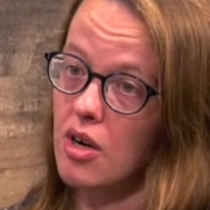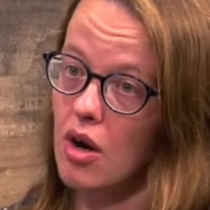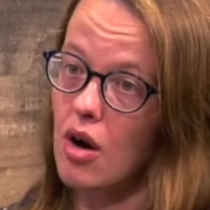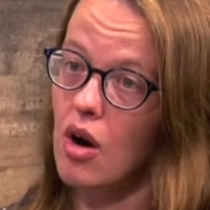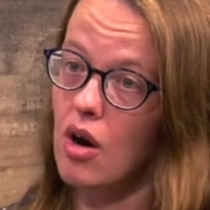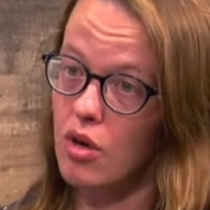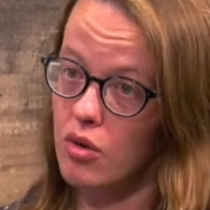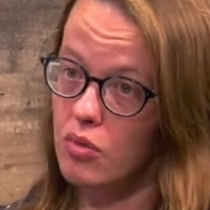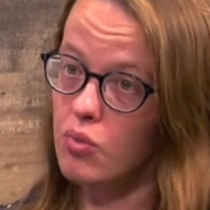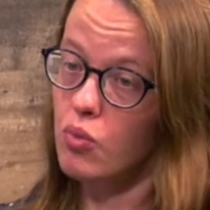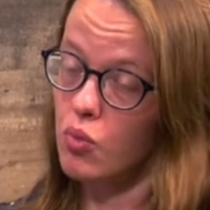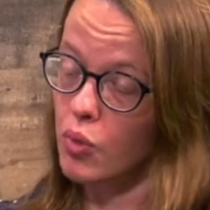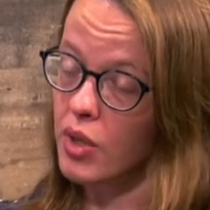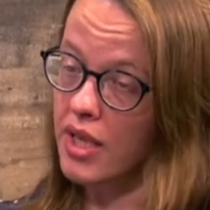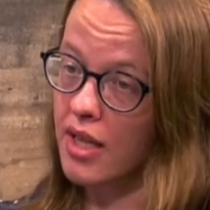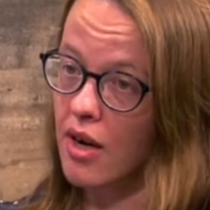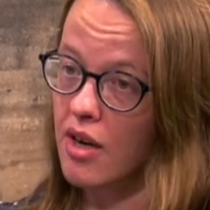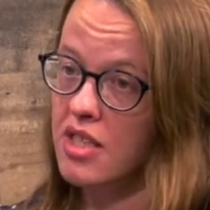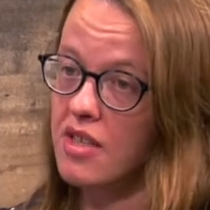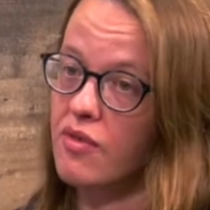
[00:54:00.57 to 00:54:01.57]
are
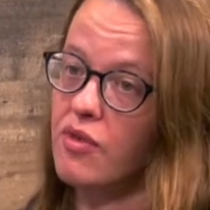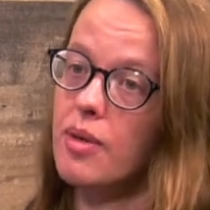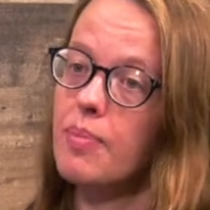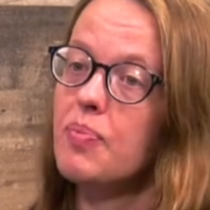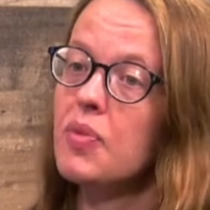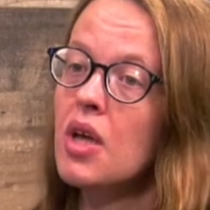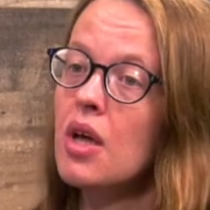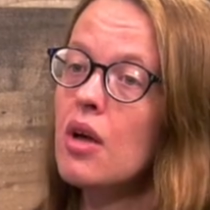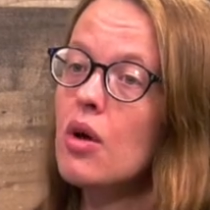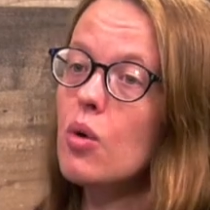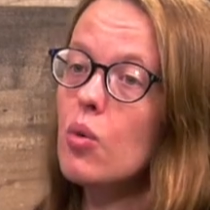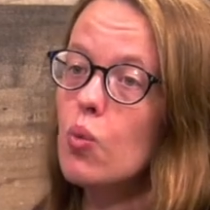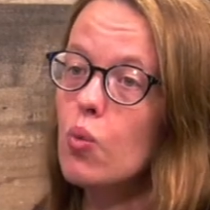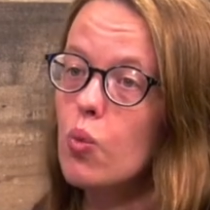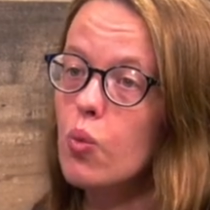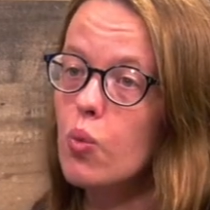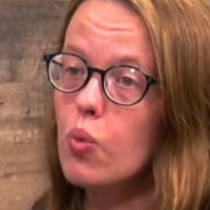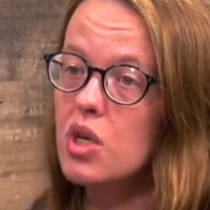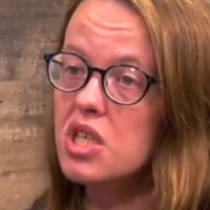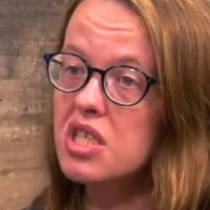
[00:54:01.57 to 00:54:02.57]
really different
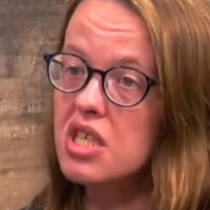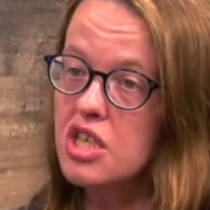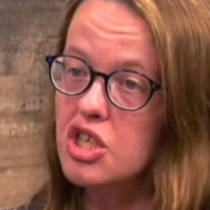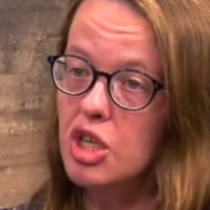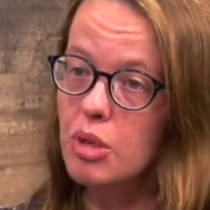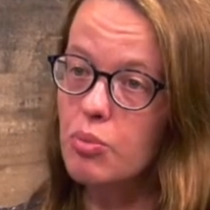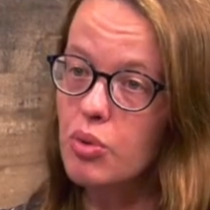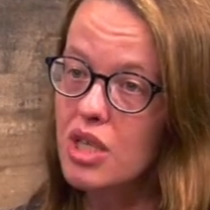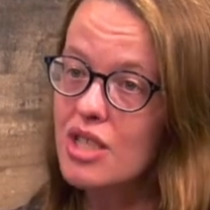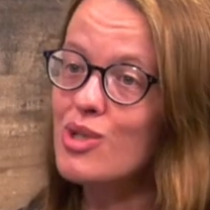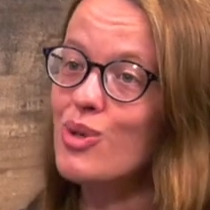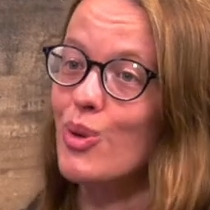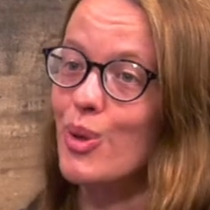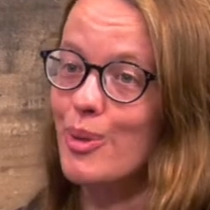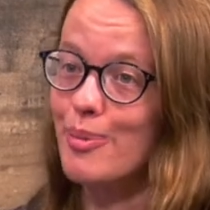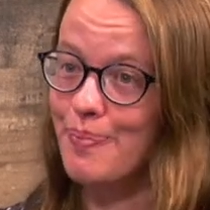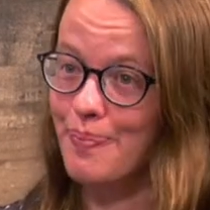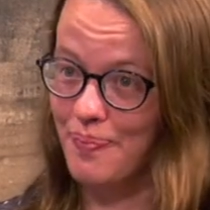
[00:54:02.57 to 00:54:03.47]
was teaching preschool.